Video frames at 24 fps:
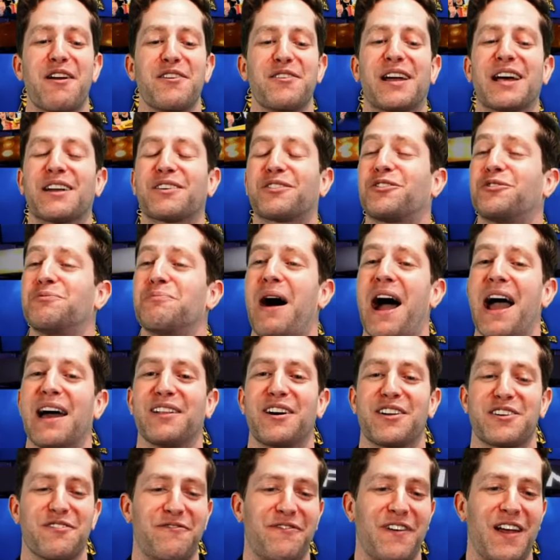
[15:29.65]
You got a smile
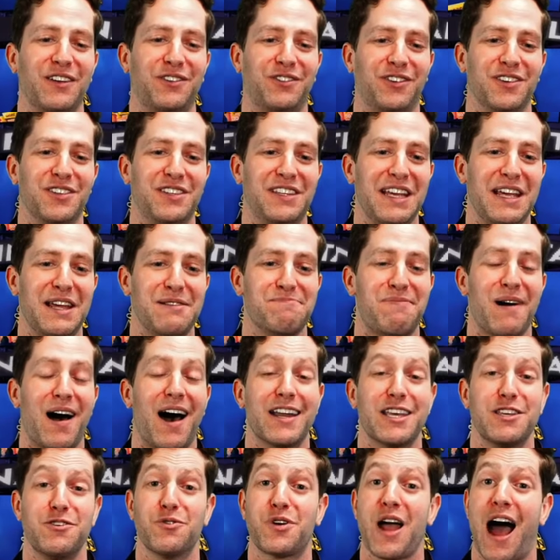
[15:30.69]
on your face indeed.
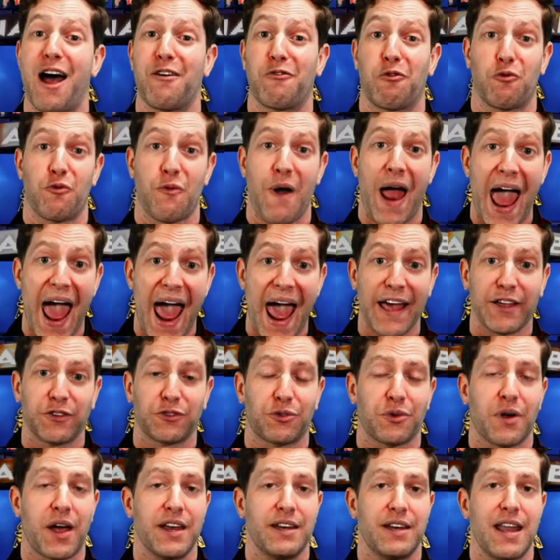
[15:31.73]
Bonnie, you got rags
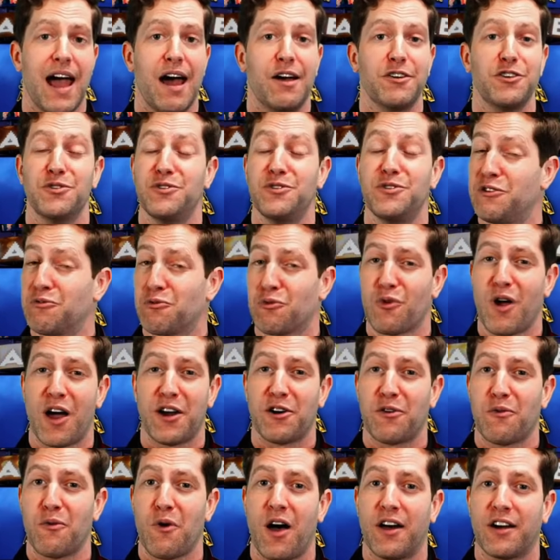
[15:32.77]
right now. You need
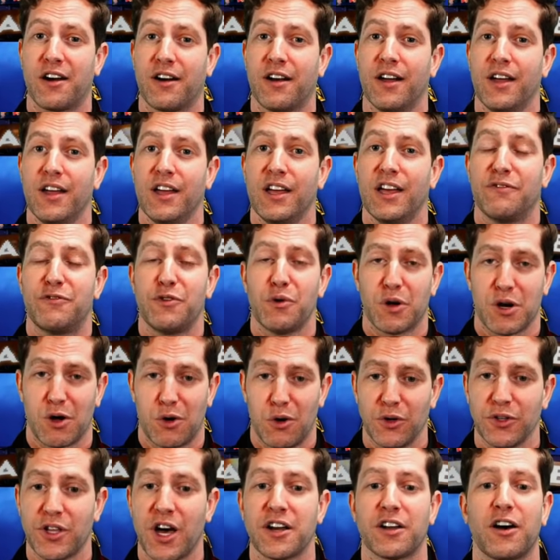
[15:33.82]
runner, runner if you want to
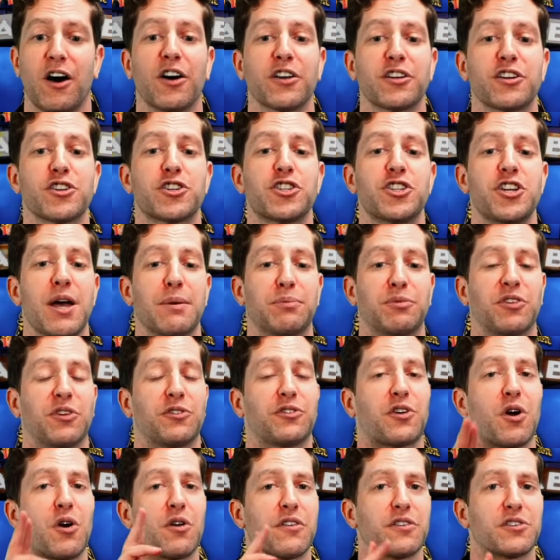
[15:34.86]
hold on to all your chips. Let's
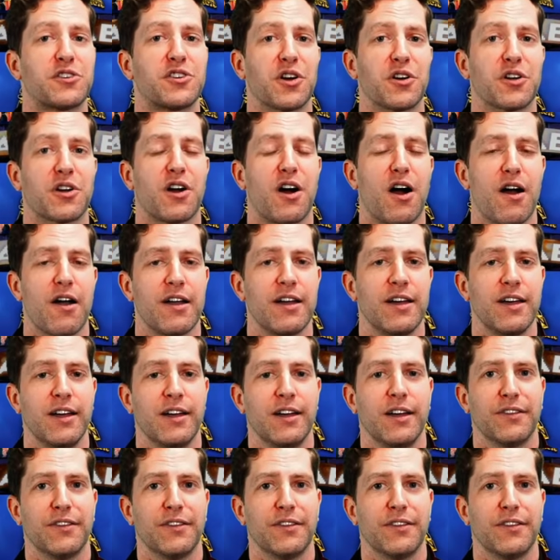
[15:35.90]
go to the turn card.